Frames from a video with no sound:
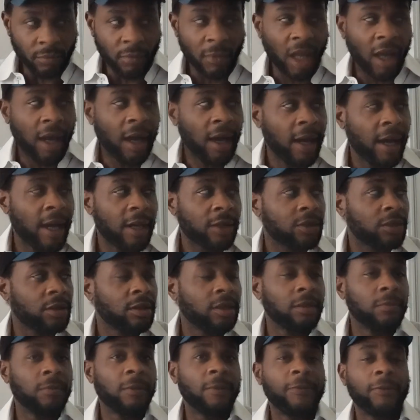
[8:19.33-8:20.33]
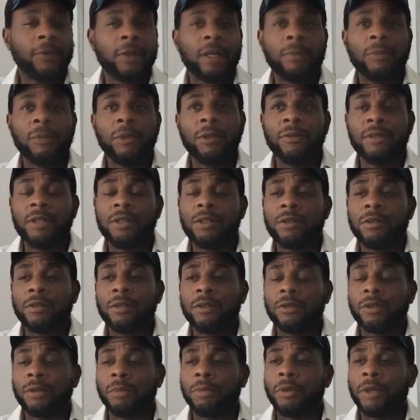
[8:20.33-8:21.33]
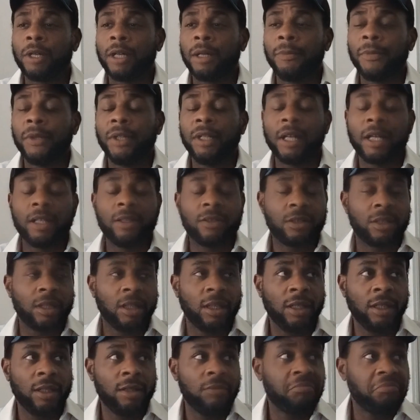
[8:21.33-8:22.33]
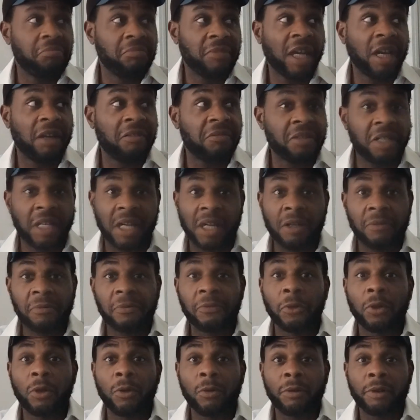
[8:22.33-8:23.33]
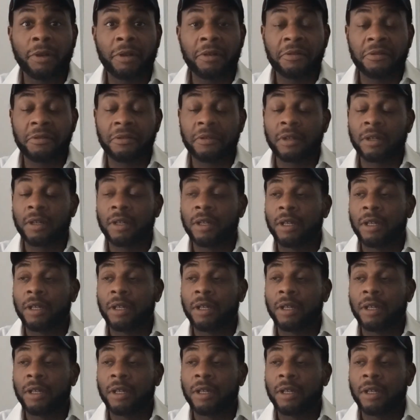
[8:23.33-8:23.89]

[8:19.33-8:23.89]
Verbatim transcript: I actually, before I moved into this apartment, I stayed downtown Fort Worth